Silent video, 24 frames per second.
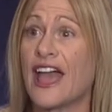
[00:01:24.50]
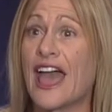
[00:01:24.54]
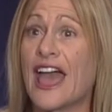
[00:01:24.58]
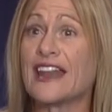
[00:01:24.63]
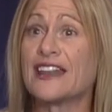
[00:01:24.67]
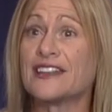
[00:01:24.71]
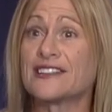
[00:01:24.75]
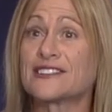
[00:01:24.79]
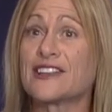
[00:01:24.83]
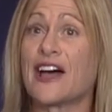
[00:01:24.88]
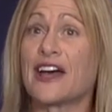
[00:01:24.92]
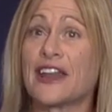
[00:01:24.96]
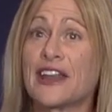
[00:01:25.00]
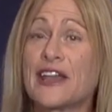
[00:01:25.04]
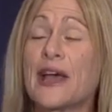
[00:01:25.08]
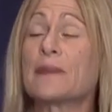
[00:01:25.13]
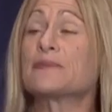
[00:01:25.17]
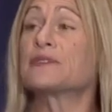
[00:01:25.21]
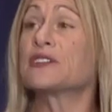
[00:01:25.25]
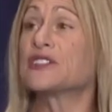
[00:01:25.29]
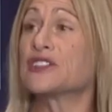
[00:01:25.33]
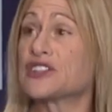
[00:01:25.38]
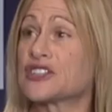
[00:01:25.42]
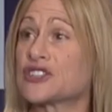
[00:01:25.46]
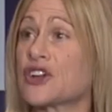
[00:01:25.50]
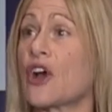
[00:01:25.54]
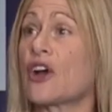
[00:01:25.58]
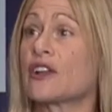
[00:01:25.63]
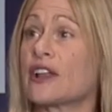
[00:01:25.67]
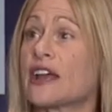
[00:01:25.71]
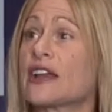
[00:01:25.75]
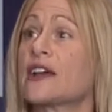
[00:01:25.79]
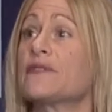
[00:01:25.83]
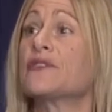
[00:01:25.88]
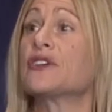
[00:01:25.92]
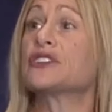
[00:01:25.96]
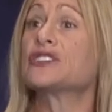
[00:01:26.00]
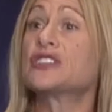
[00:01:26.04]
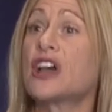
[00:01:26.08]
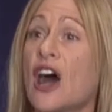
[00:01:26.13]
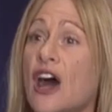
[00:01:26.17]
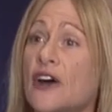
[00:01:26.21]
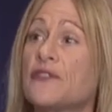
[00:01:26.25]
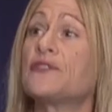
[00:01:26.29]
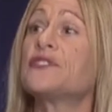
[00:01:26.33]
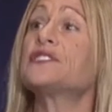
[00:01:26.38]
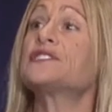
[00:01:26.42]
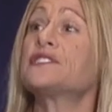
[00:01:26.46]
And he's lining up to the start line of the
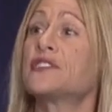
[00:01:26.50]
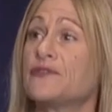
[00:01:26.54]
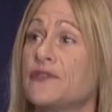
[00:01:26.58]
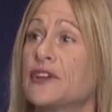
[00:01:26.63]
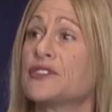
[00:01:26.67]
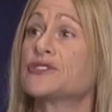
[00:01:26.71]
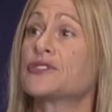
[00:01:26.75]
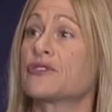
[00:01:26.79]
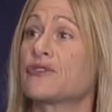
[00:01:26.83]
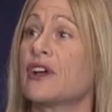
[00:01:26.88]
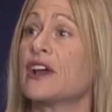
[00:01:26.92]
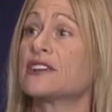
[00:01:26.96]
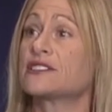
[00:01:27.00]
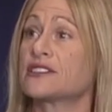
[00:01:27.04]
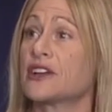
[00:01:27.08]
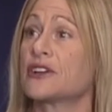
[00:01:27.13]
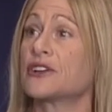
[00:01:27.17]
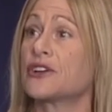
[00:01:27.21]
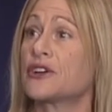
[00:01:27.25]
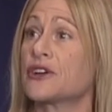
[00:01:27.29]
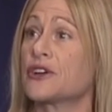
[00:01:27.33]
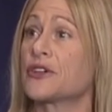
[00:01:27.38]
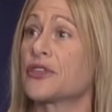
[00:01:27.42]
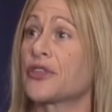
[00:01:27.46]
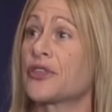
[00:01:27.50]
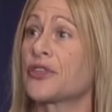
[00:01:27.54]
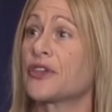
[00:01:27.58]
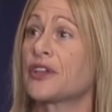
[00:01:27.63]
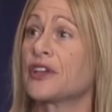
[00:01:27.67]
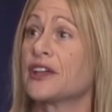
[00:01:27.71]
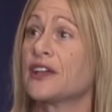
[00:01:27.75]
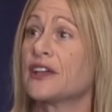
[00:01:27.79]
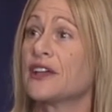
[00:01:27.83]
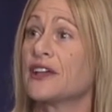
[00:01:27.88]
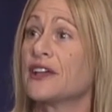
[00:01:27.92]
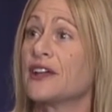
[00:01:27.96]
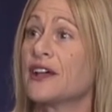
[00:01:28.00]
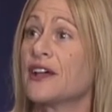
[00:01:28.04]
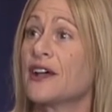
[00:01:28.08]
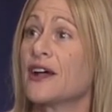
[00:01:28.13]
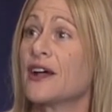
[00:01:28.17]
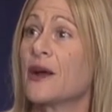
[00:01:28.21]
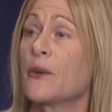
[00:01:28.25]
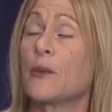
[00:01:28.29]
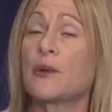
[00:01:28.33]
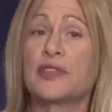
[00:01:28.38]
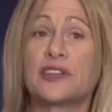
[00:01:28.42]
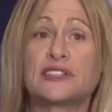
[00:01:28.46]
toughest adventure race on earth
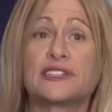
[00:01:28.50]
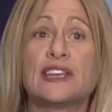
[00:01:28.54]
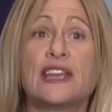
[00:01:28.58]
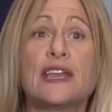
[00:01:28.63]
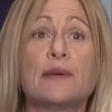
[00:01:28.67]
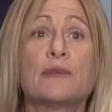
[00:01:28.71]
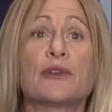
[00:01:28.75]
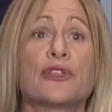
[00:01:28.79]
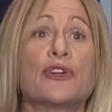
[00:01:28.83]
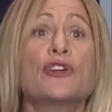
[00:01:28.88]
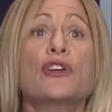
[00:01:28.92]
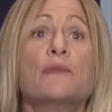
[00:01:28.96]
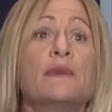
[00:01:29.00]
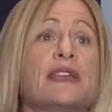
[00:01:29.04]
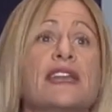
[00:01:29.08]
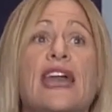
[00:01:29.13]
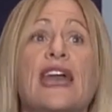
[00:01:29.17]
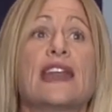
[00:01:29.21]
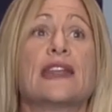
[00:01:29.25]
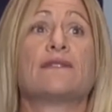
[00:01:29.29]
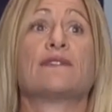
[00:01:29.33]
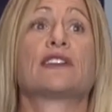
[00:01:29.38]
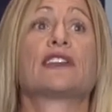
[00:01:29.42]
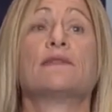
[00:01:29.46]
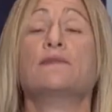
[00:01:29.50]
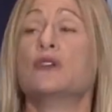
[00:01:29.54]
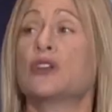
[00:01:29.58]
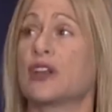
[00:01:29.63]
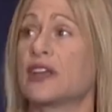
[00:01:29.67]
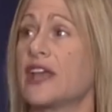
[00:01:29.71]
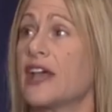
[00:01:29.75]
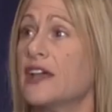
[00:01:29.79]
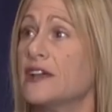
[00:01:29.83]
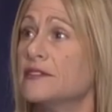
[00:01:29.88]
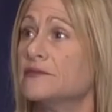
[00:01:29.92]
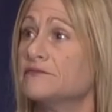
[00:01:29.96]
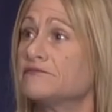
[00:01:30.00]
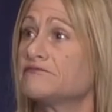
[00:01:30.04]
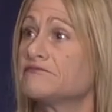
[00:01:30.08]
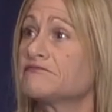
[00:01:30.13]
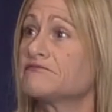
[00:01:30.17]
with a team with whom he can't even communicate.